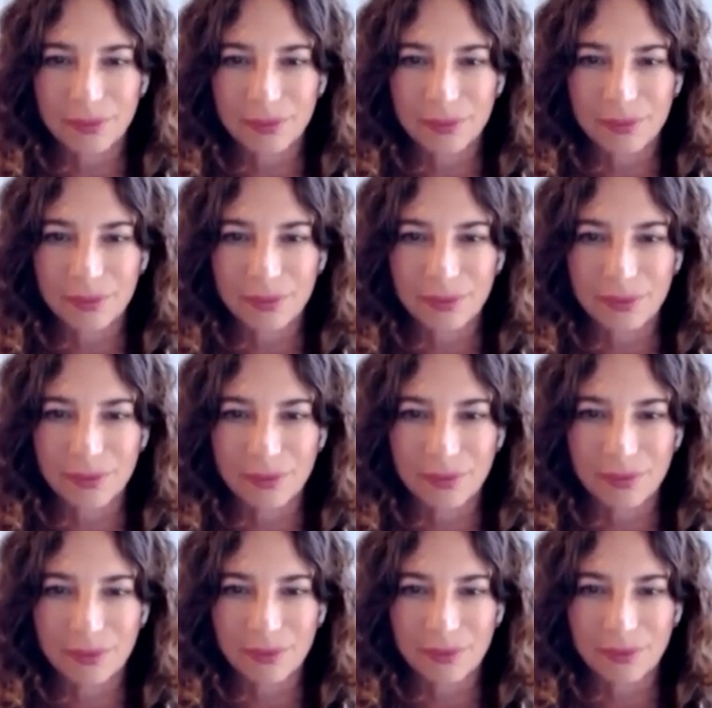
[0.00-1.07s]

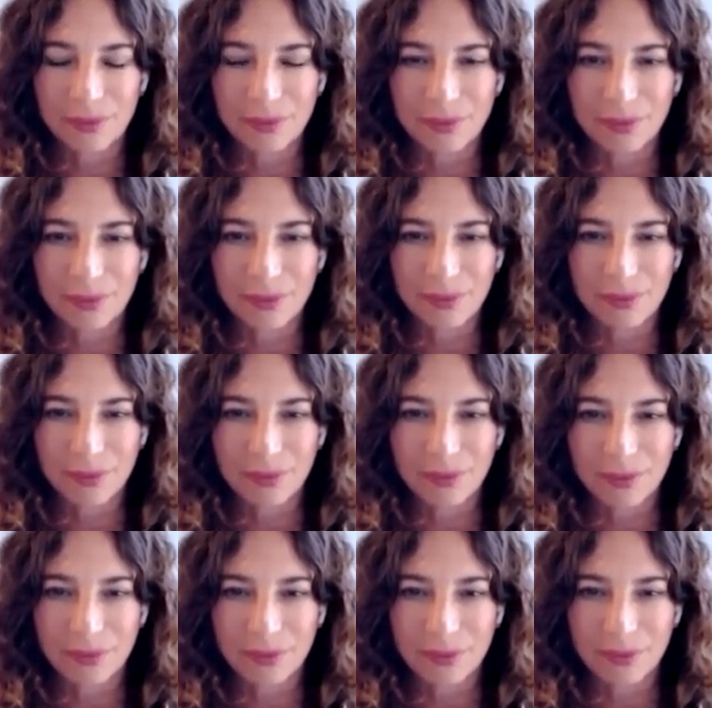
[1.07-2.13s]

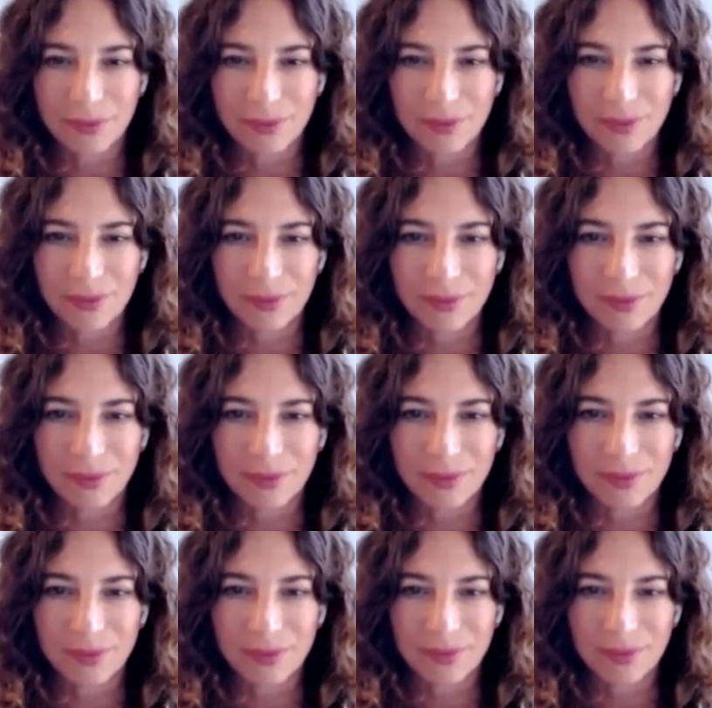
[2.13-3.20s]

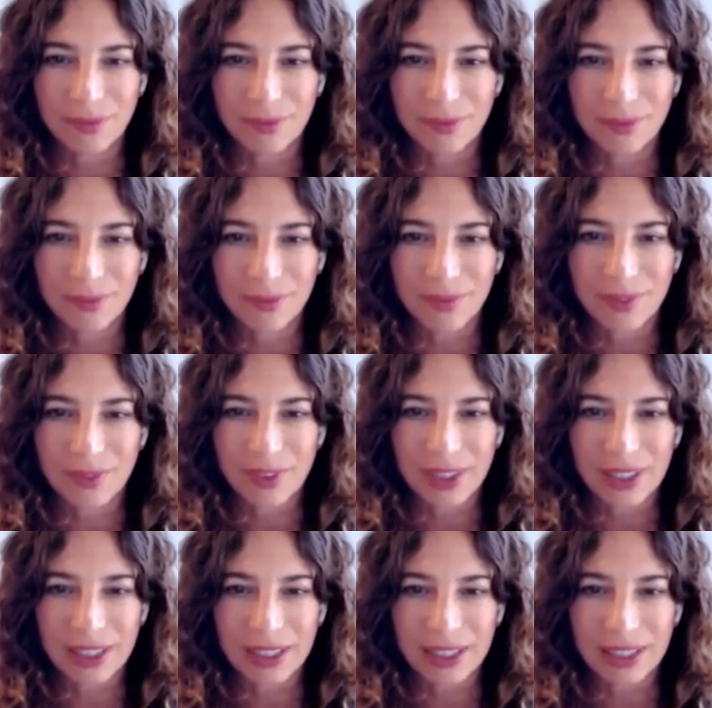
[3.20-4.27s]

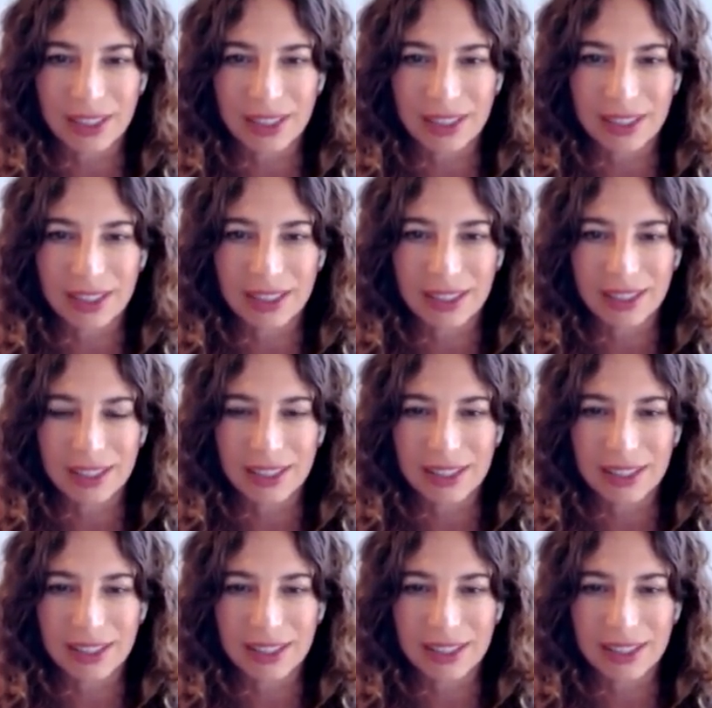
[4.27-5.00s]
(not speaking)